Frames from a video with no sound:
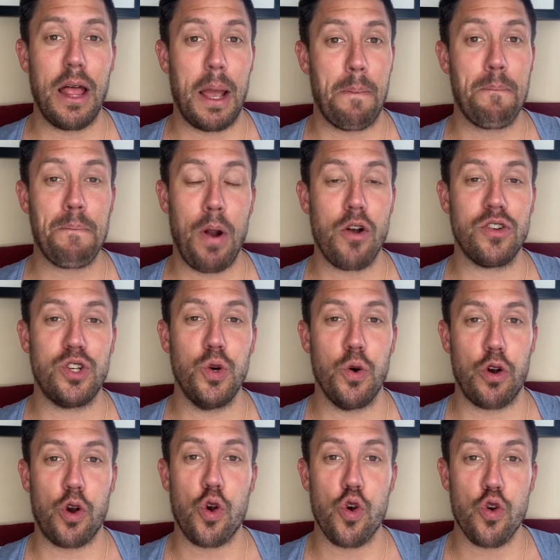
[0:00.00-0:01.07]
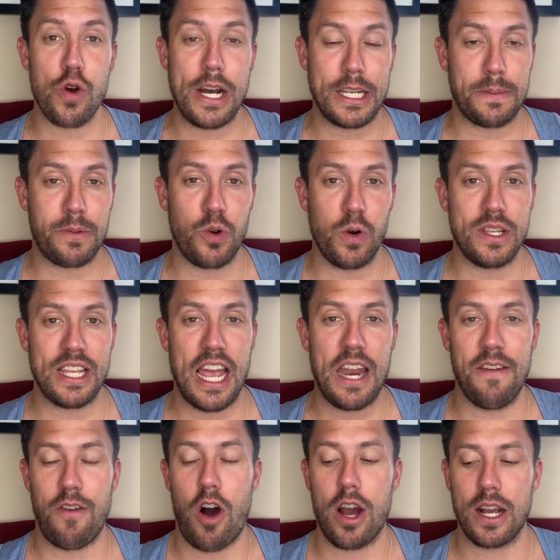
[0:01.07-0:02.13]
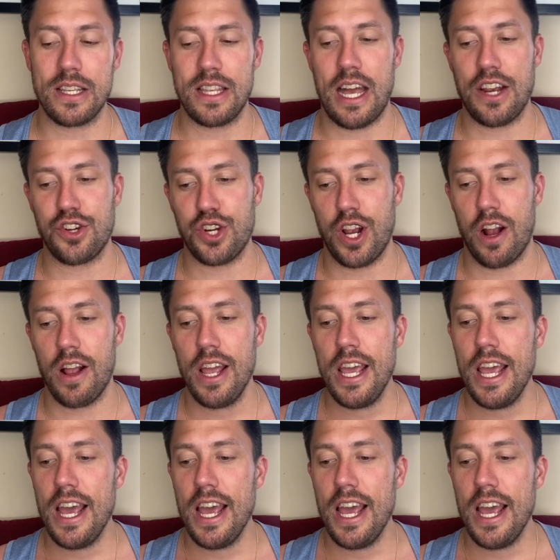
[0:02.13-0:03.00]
like burnt to a crisp towards the end of August last year.